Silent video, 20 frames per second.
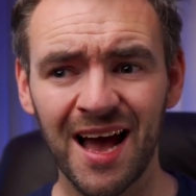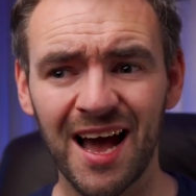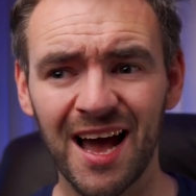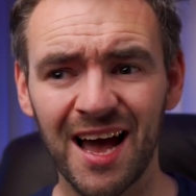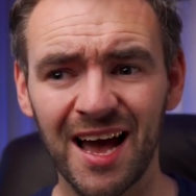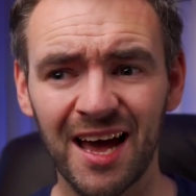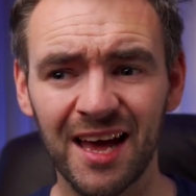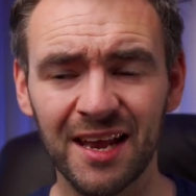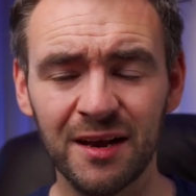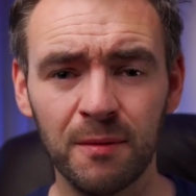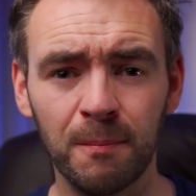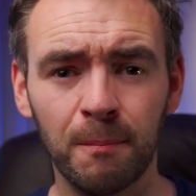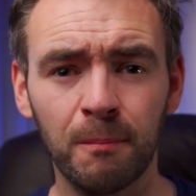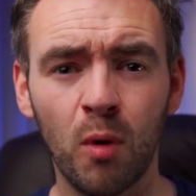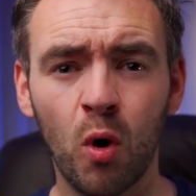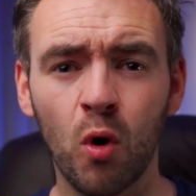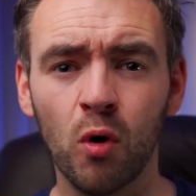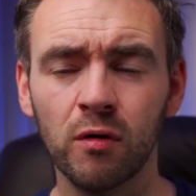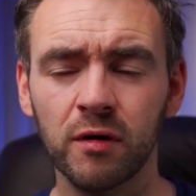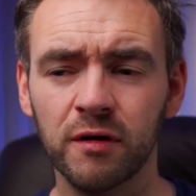and
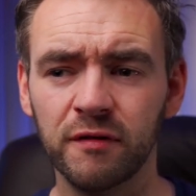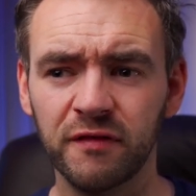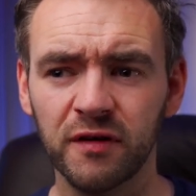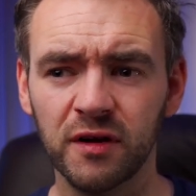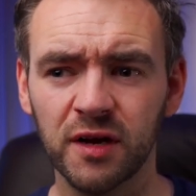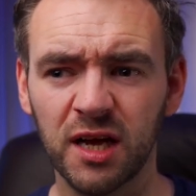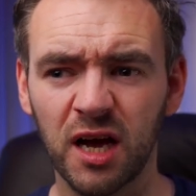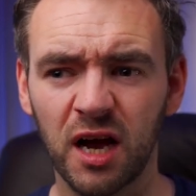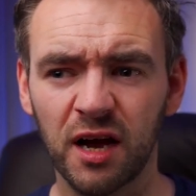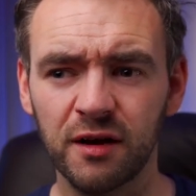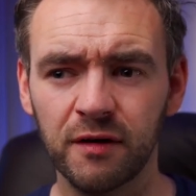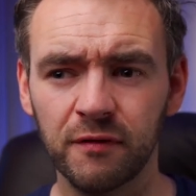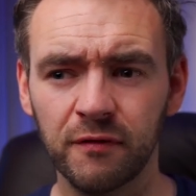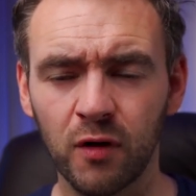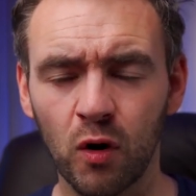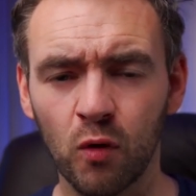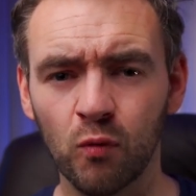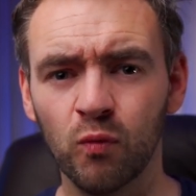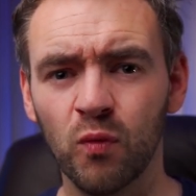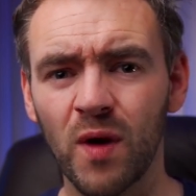more of a kind
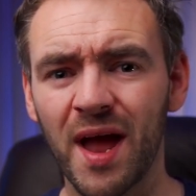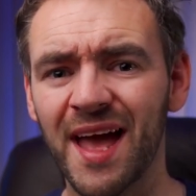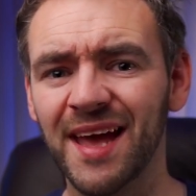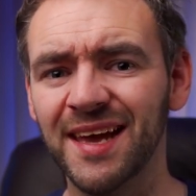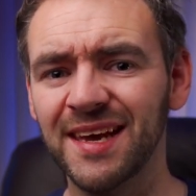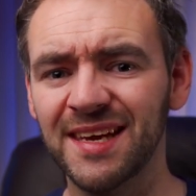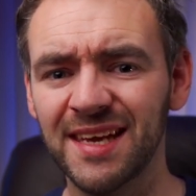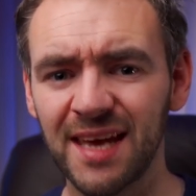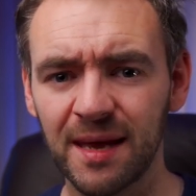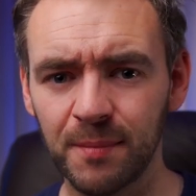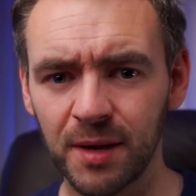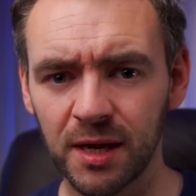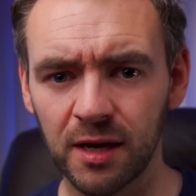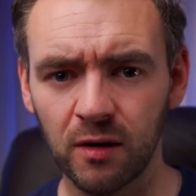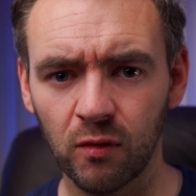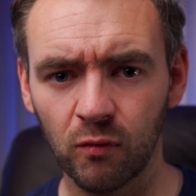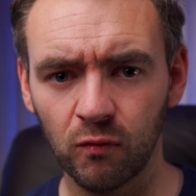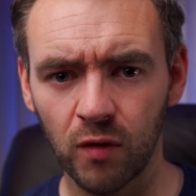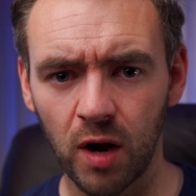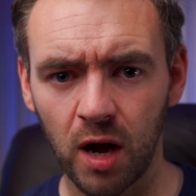of a rare
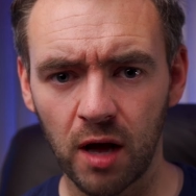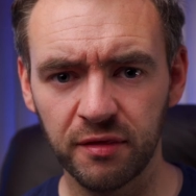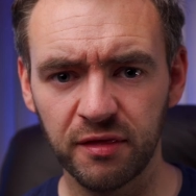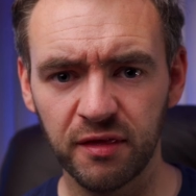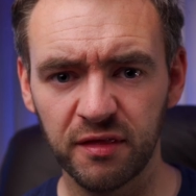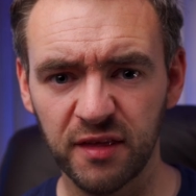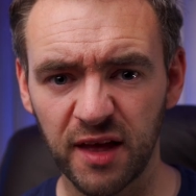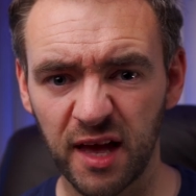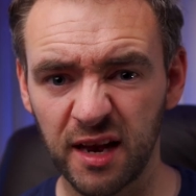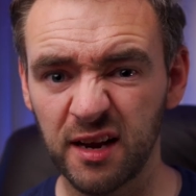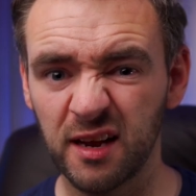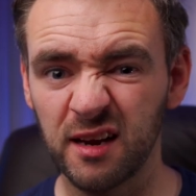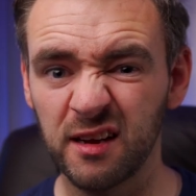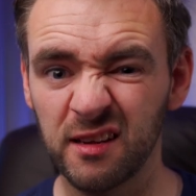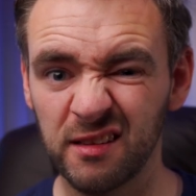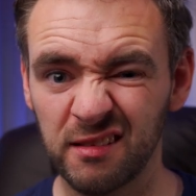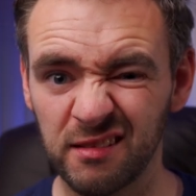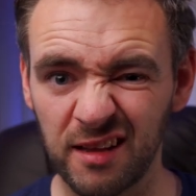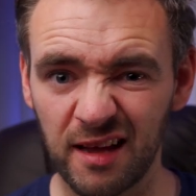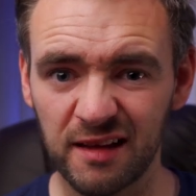gimmick rather than a
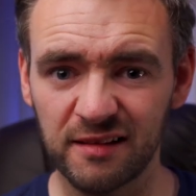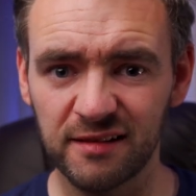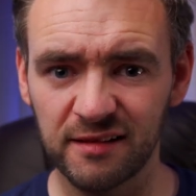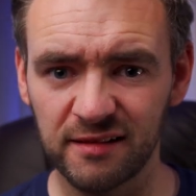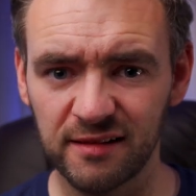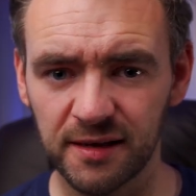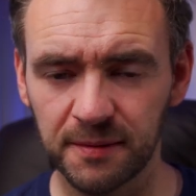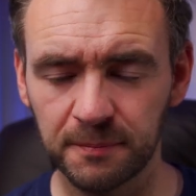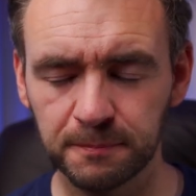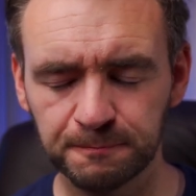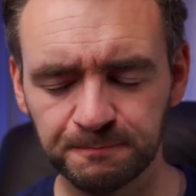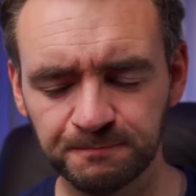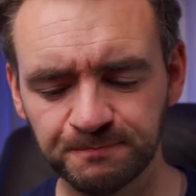necessity.